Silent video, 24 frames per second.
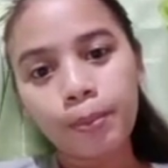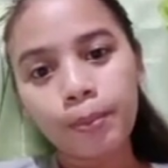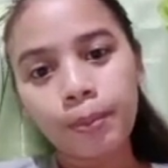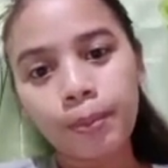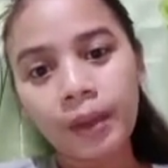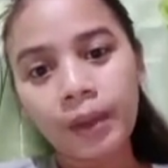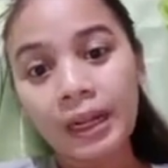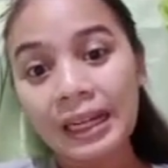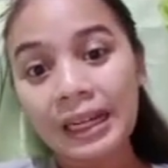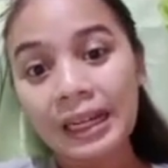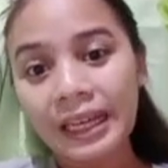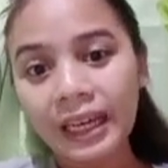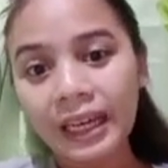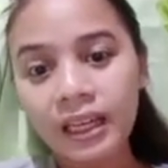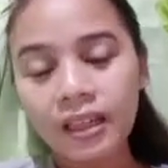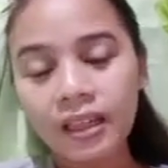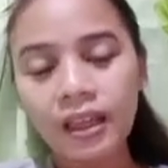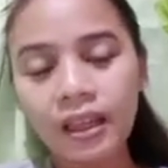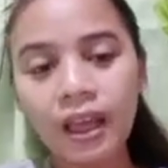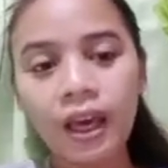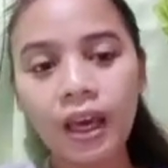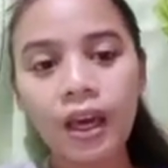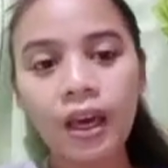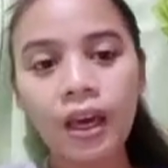click
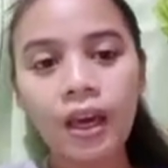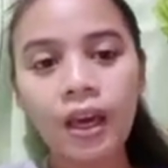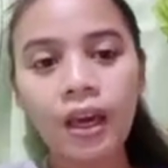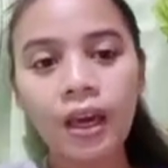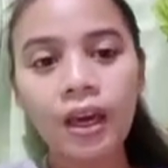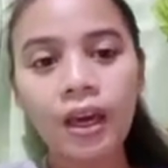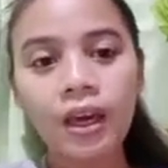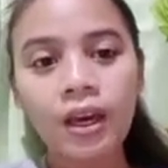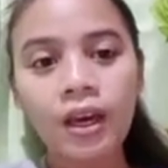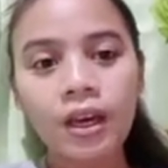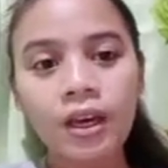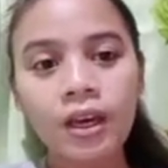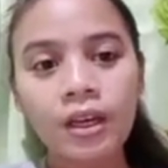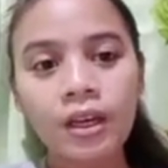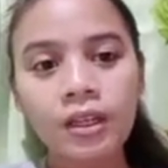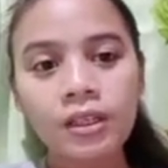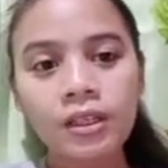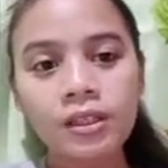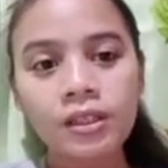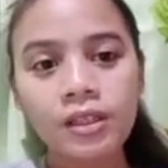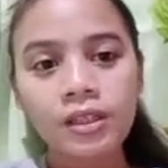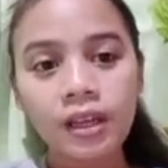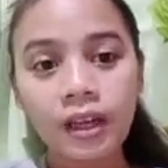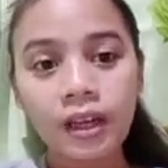the
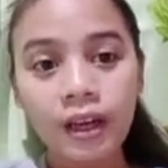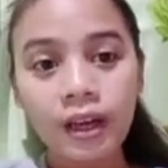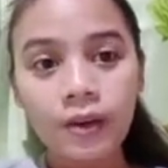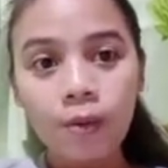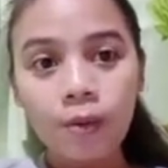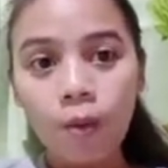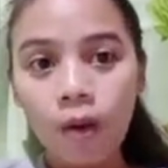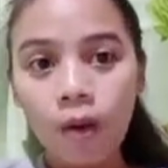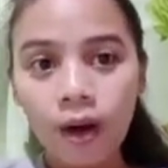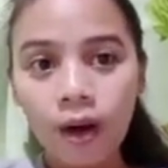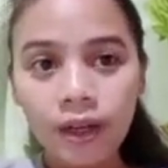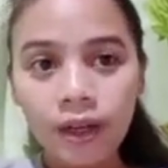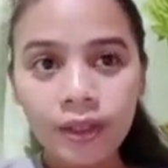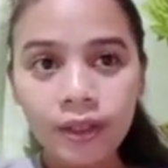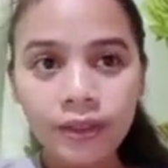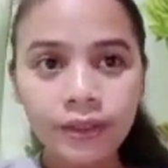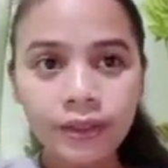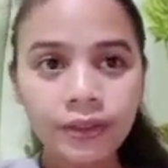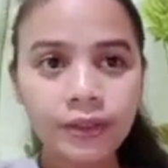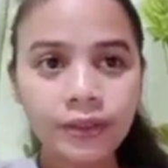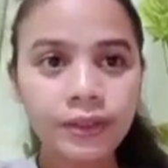second one,